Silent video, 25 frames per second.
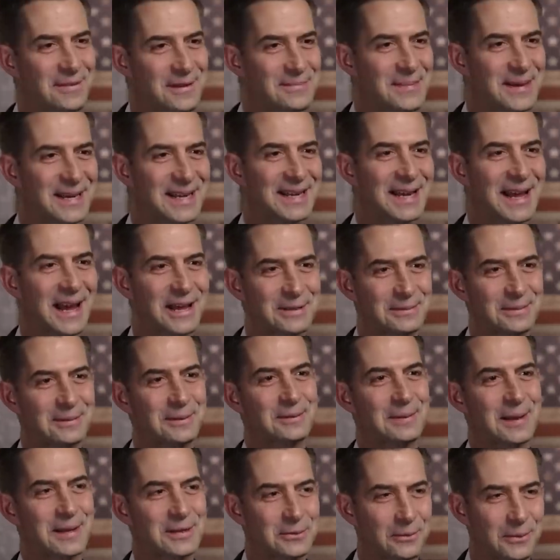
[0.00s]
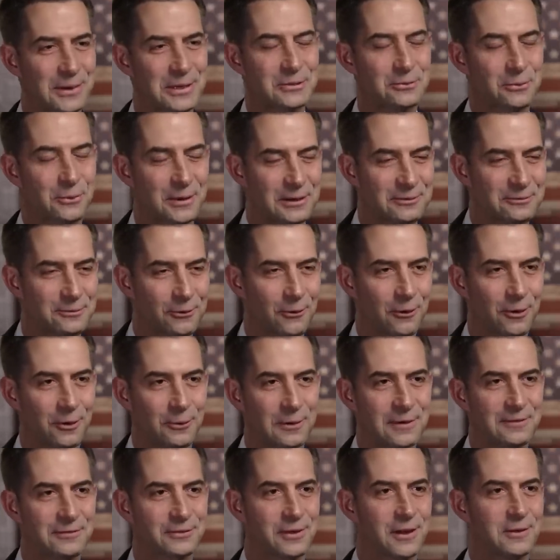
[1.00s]
any big announcements about 2024.
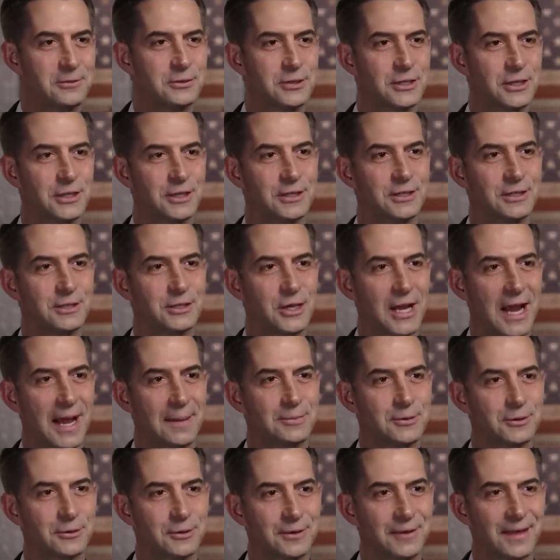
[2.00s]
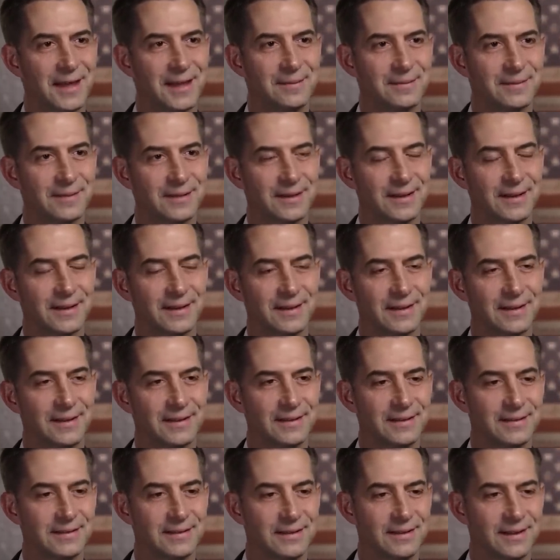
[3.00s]
We've closed the chapter on
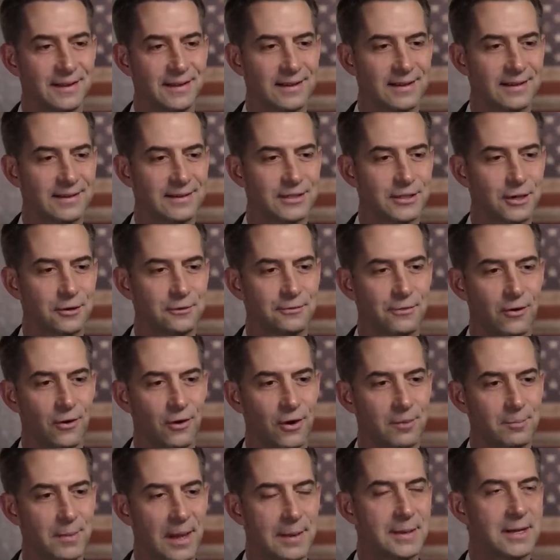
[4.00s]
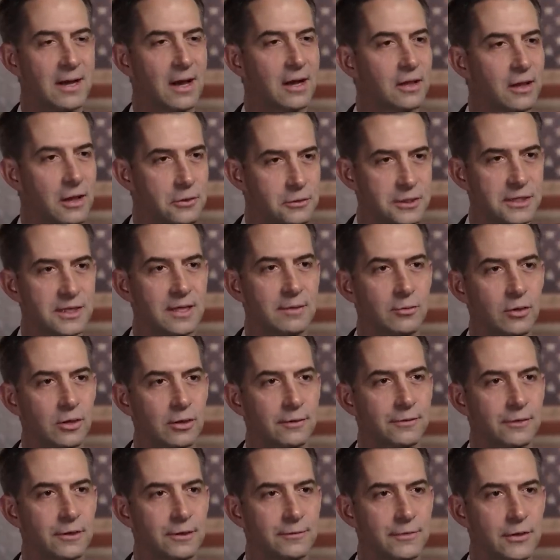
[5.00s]
that so far. Maybe not closing the
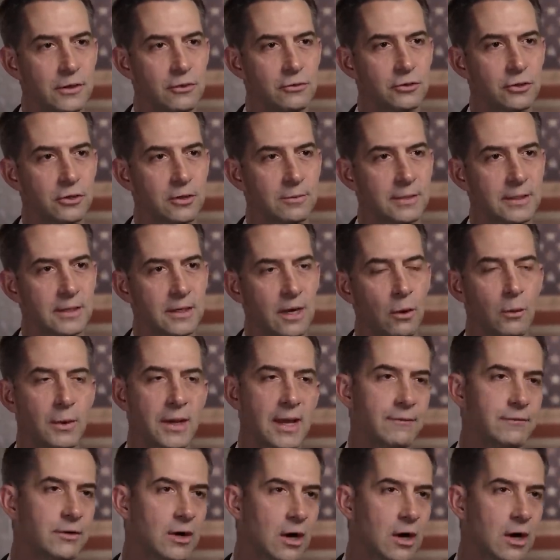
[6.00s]
book for the future, but you know, we have